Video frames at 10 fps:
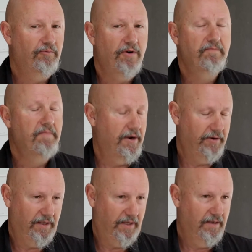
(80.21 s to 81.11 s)

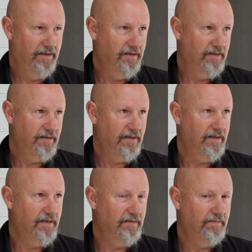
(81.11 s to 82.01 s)
remotely
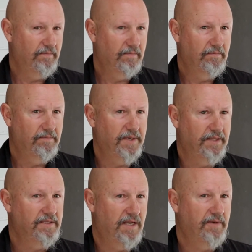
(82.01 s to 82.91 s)
be in
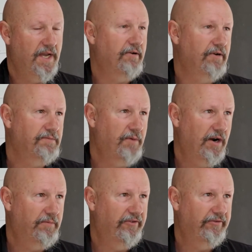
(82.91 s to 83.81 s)
the same category as
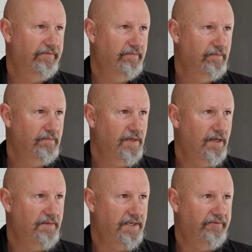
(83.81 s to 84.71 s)
Prowler Proof
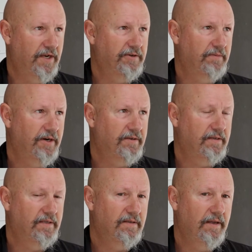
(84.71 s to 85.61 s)
manufacturing
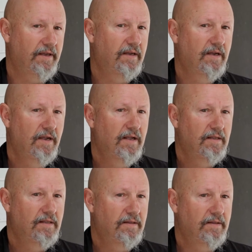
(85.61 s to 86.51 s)
processes.
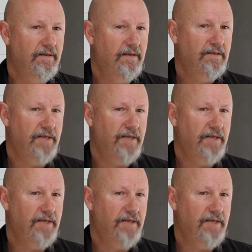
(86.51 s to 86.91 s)
The